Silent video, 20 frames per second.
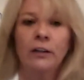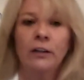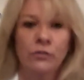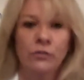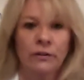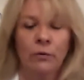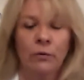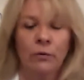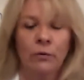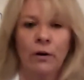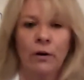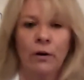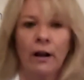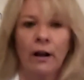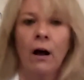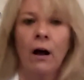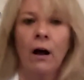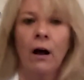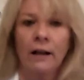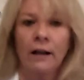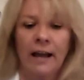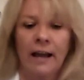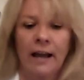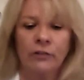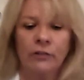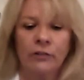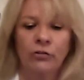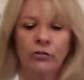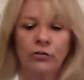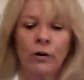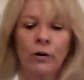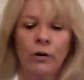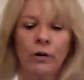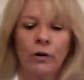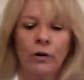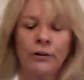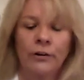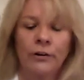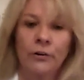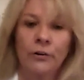you certainly would want to contact
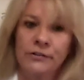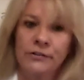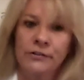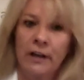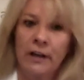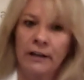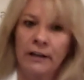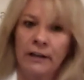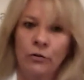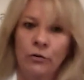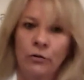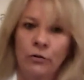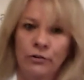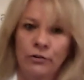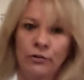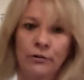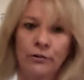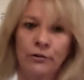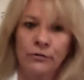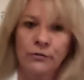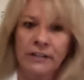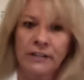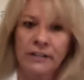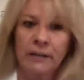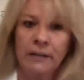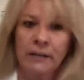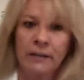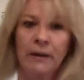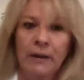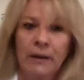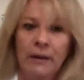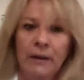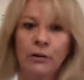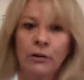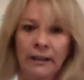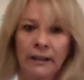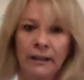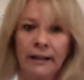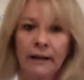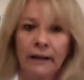your nurse and your doctor team at
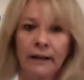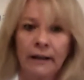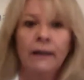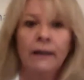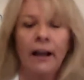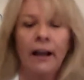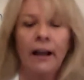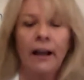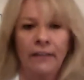your clinic,